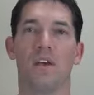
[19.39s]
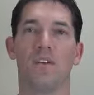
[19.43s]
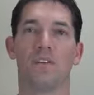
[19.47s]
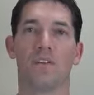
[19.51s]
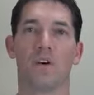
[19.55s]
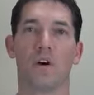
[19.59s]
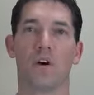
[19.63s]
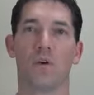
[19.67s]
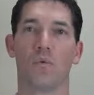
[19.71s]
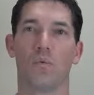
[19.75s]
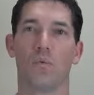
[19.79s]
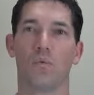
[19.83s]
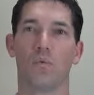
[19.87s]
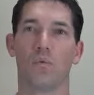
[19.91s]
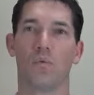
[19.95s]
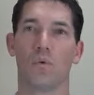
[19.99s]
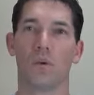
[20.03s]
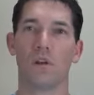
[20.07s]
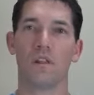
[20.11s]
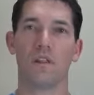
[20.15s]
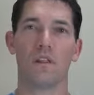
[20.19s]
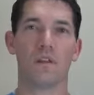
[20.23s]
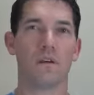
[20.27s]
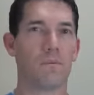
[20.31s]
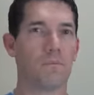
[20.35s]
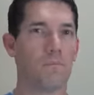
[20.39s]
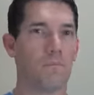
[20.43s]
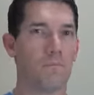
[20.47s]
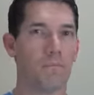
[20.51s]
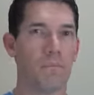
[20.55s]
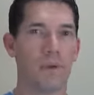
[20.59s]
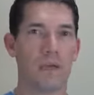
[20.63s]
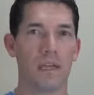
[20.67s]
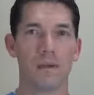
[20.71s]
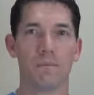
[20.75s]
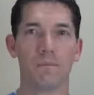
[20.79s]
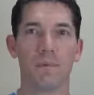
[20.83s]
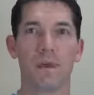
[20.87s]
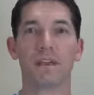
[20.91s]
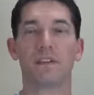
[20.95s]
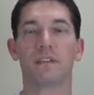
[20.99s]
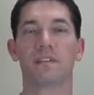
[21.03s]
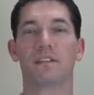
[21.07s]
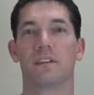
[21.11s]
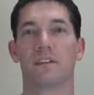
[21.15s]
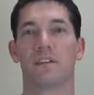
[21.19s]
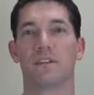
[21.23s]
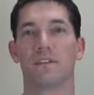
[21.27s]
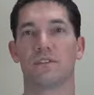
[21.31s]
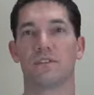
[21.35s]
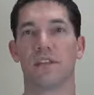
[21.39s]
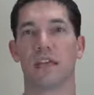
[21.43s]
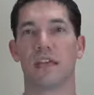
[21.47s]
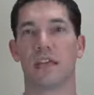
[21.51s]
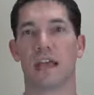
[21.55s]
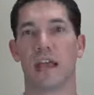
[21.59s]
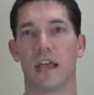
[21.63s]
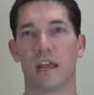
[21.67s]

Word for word: So one of the big, big skills that